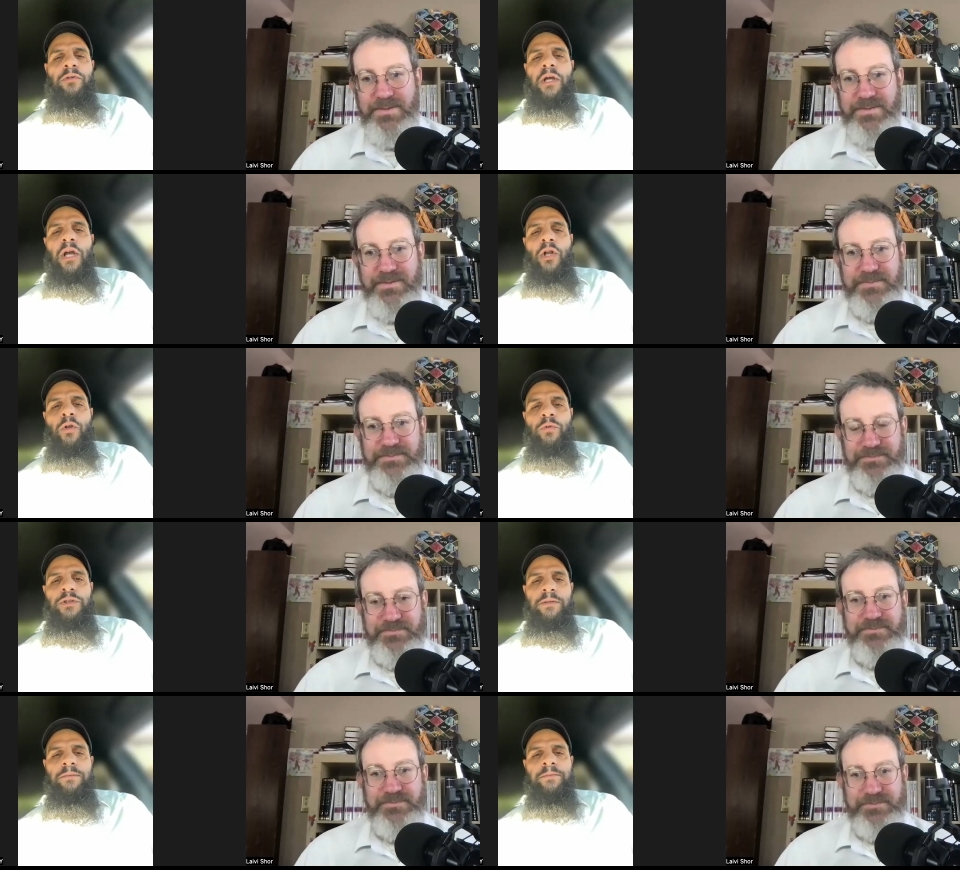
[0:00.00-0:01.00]
Speaker 1: a
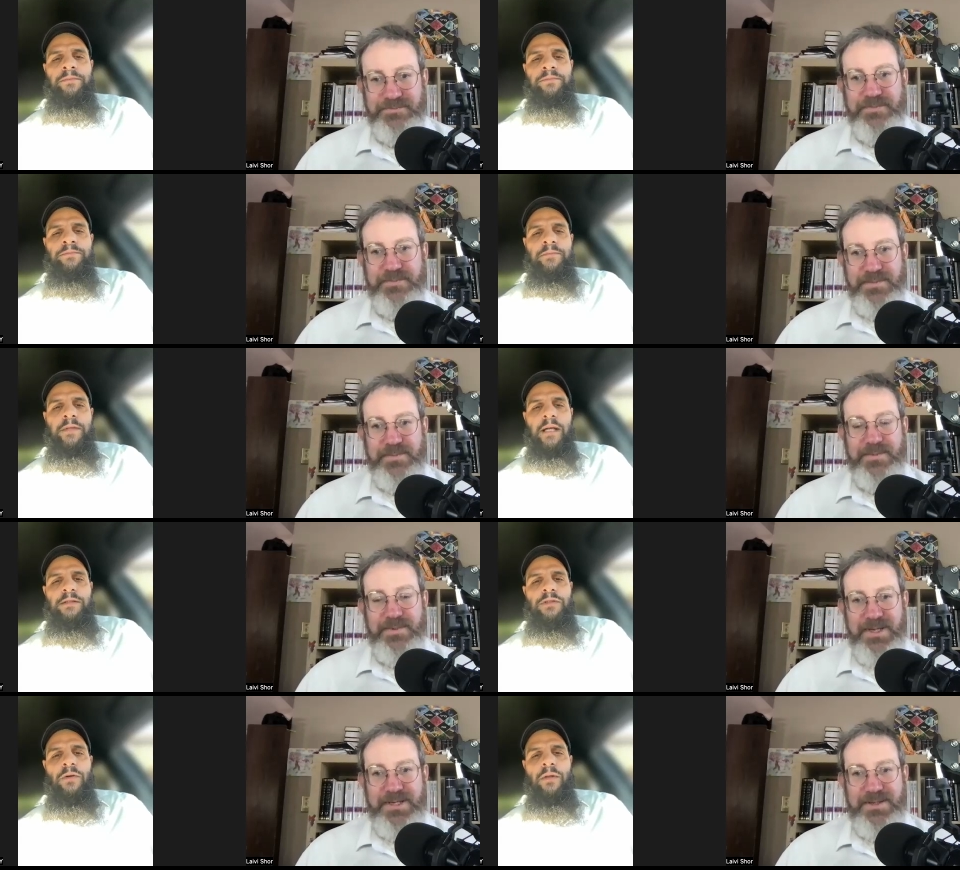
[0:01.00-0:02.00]
conclusion. And
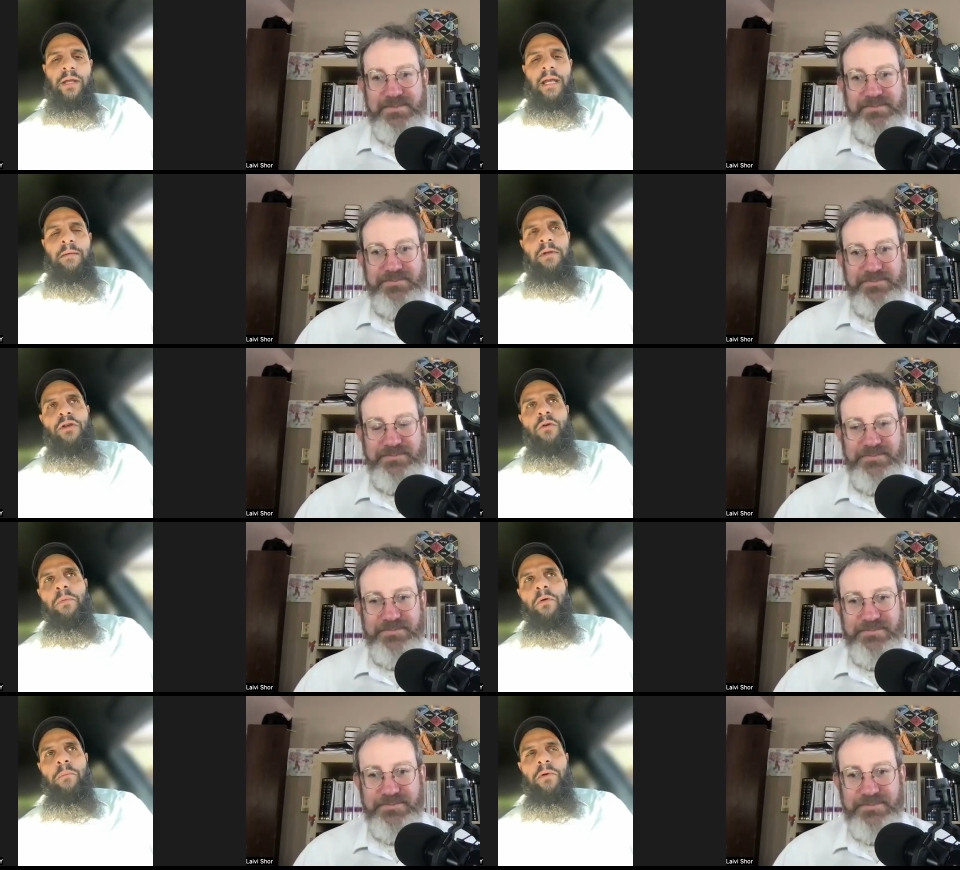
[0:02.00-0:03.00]
so, like anybody who
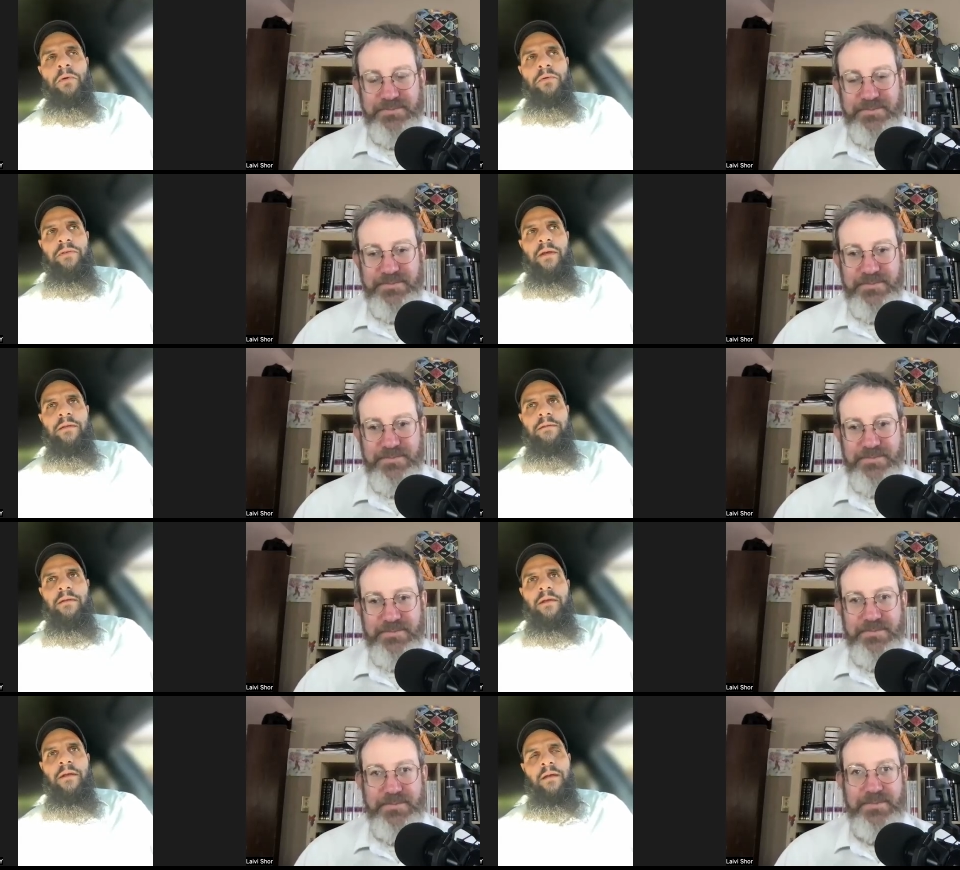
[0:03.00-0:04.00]
poo poos it
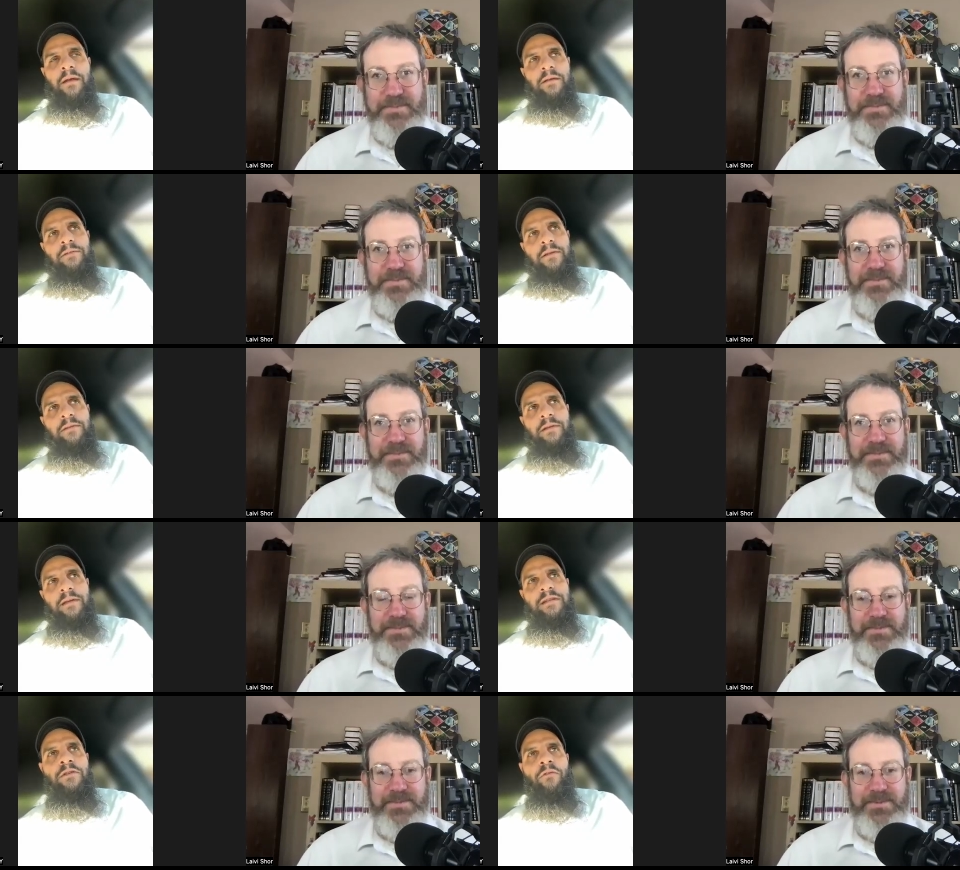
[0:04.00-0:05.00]
is is
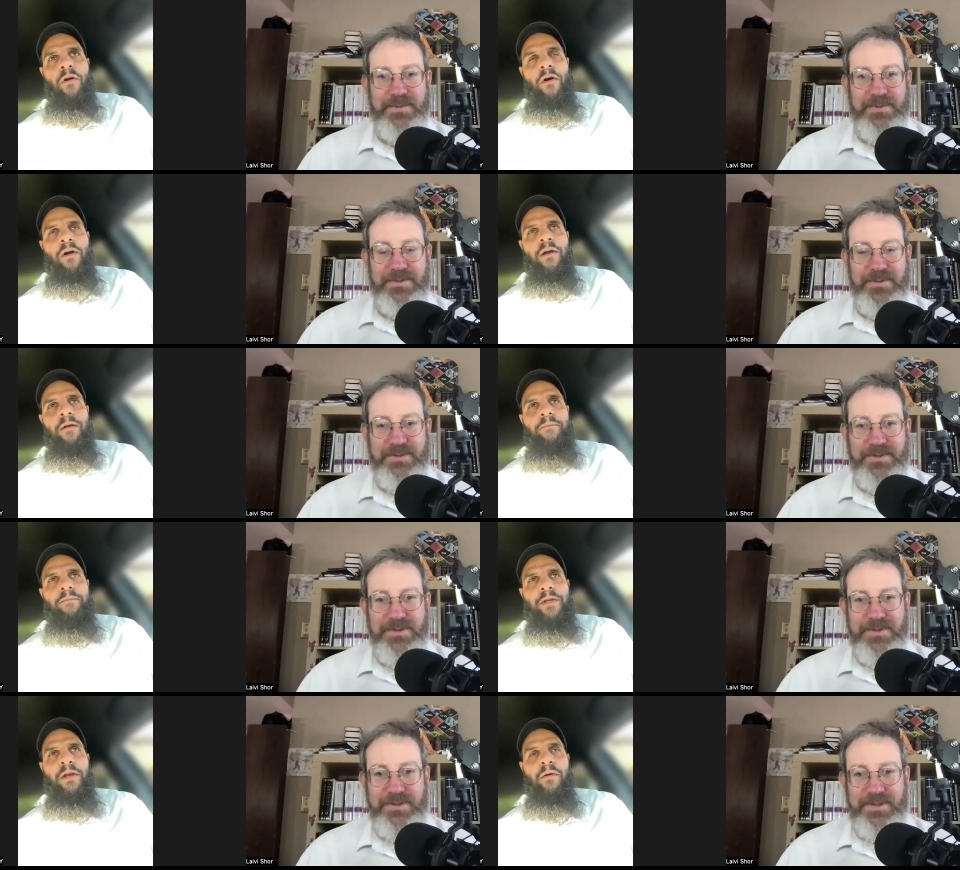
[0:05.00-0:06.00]
is in the wrong.
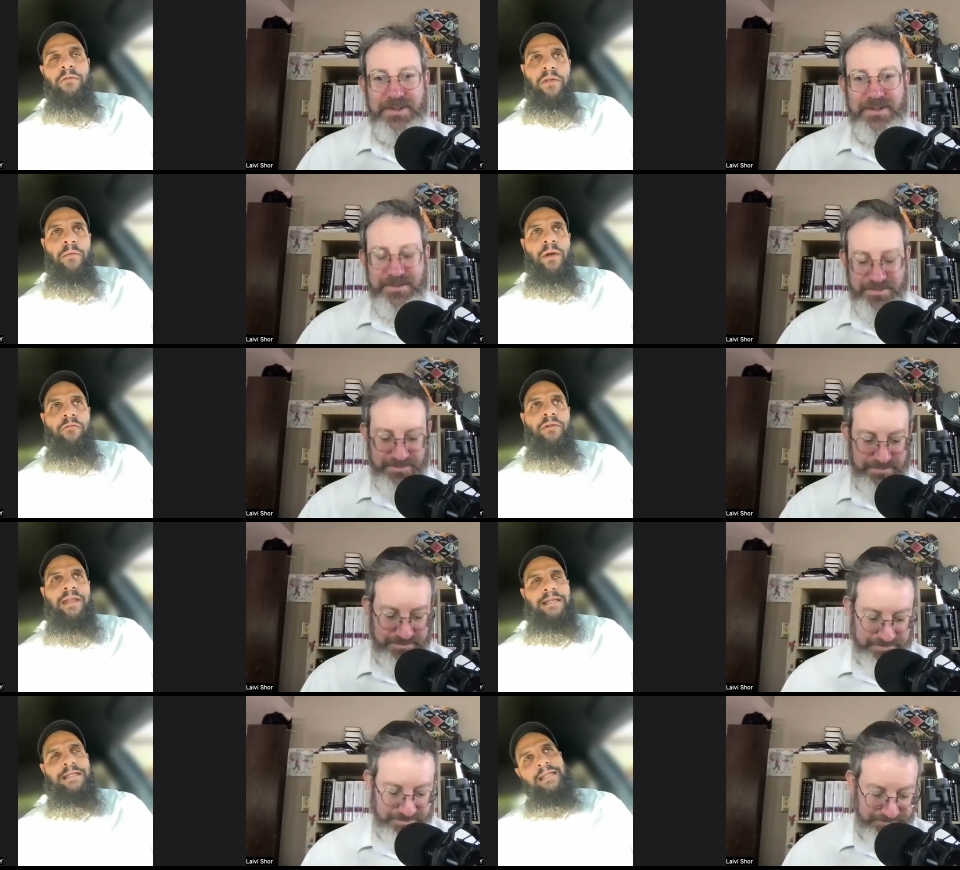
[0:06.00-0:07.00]
You know, if they want to
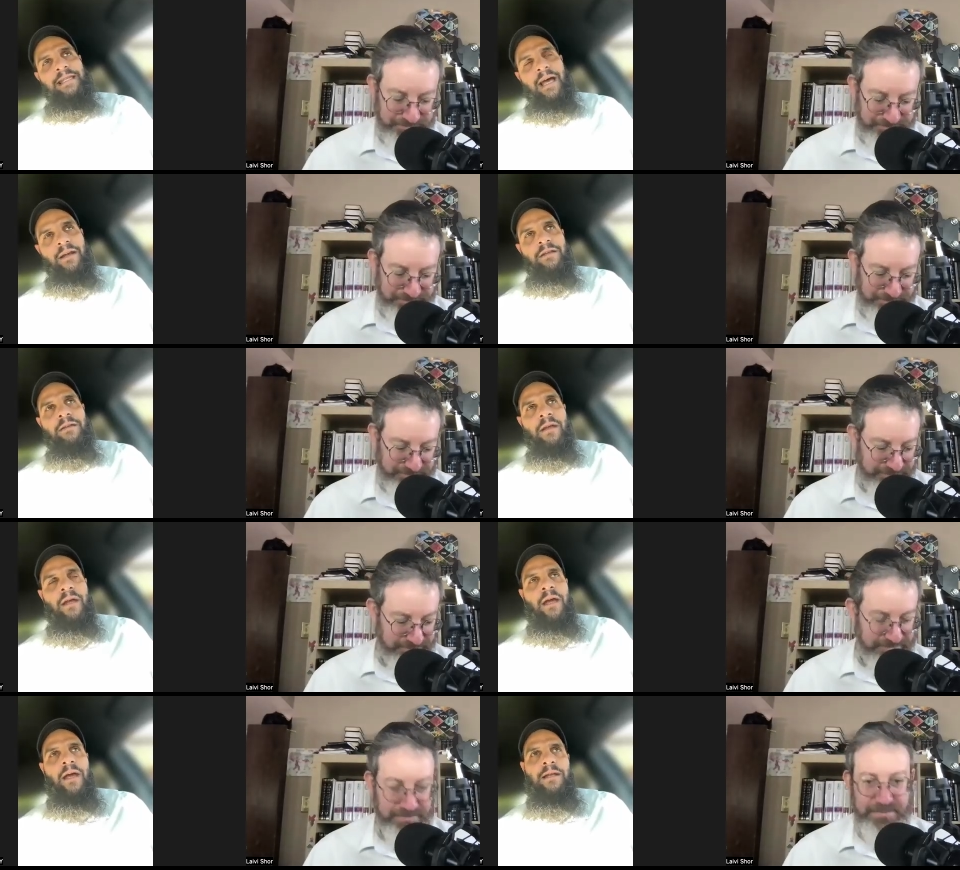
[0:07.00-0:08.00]
really sit down and
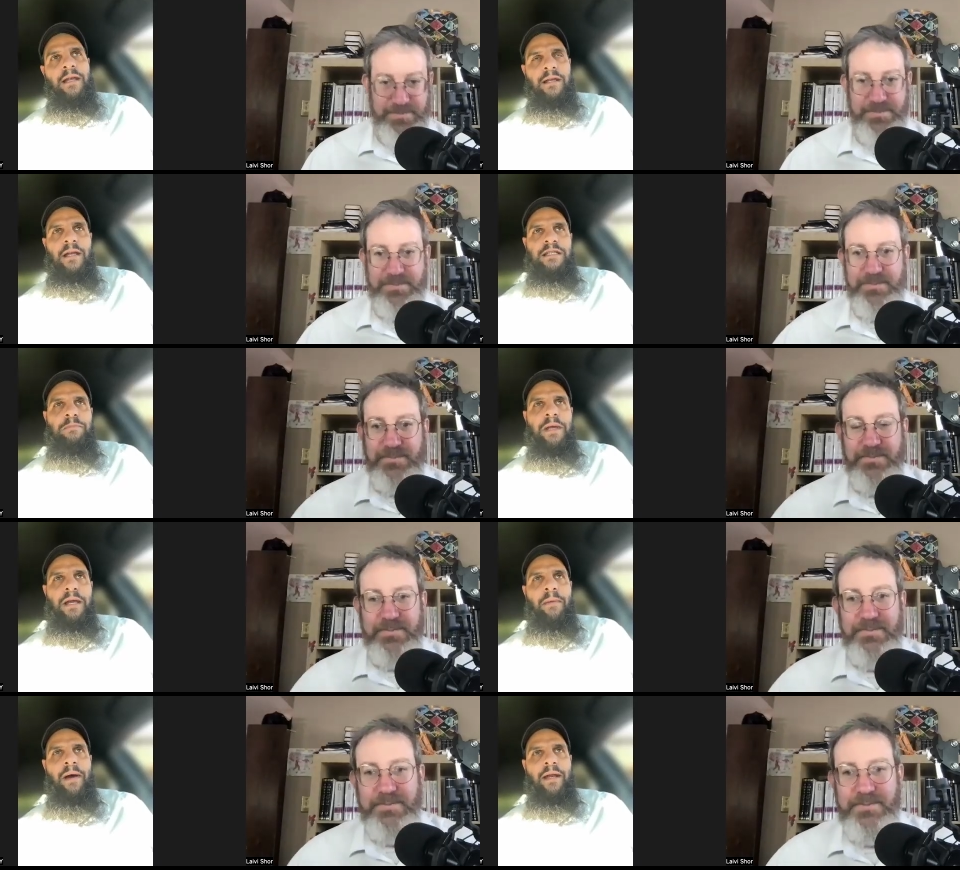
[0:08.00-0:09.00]
and and and speak
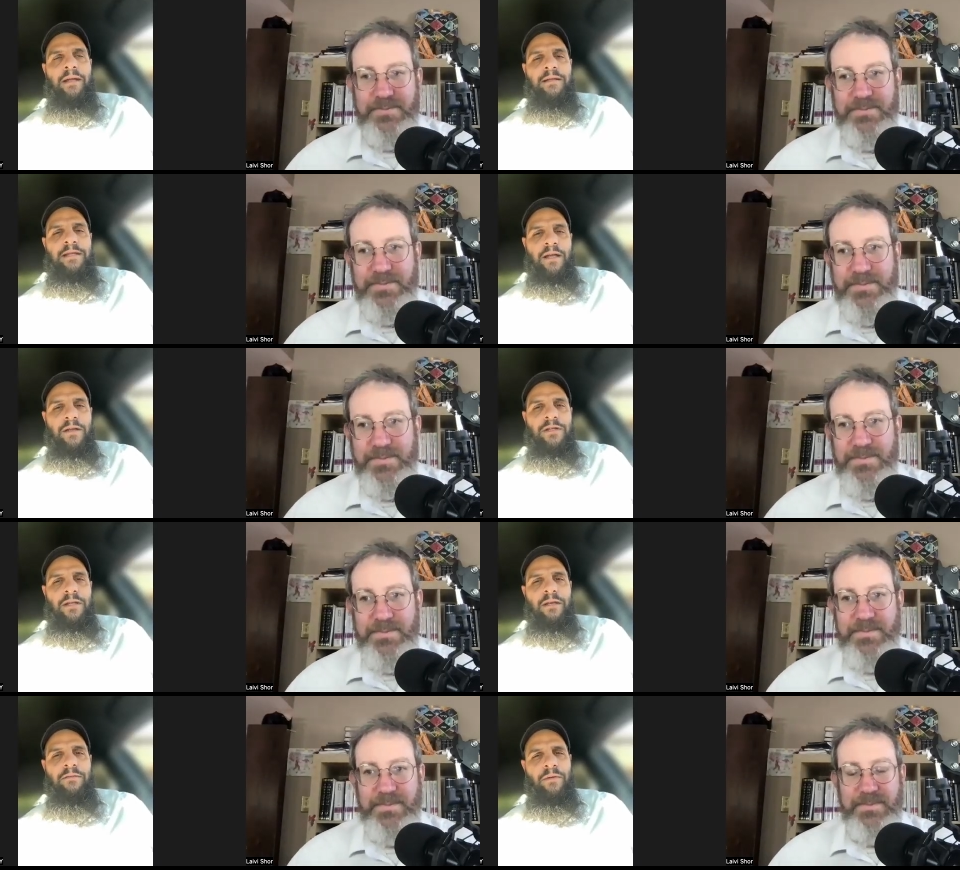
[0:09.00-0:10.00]
about it intelligently,
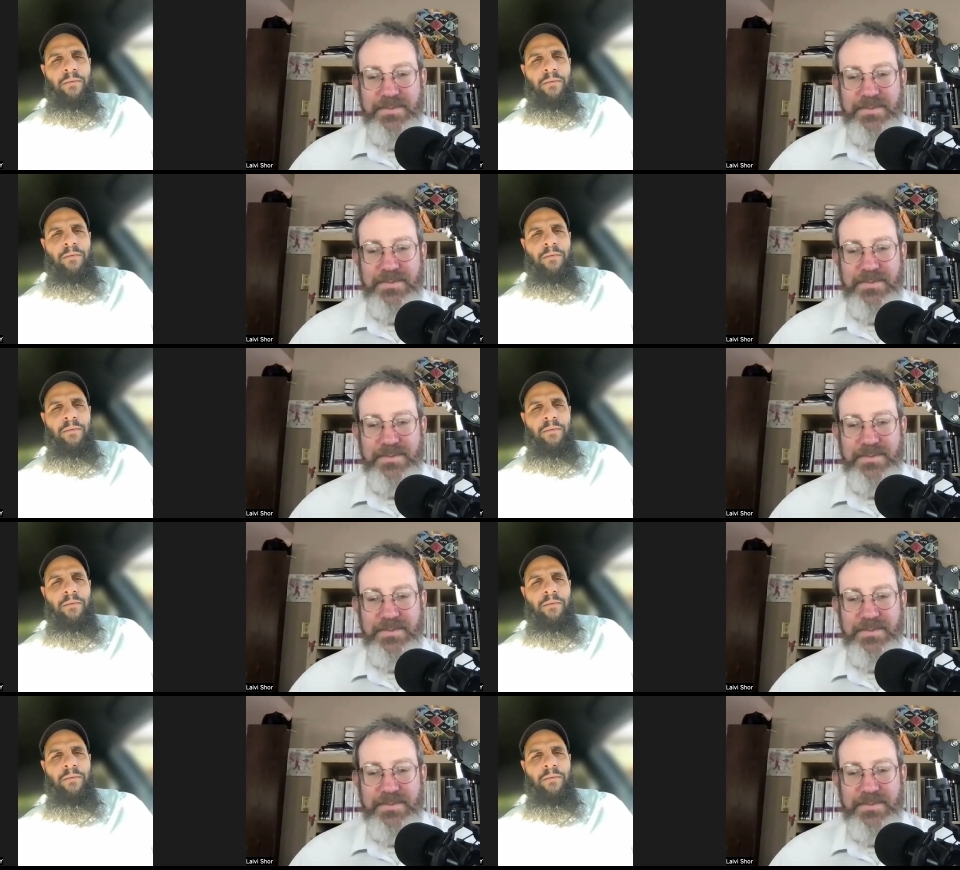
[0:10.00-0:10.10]
if they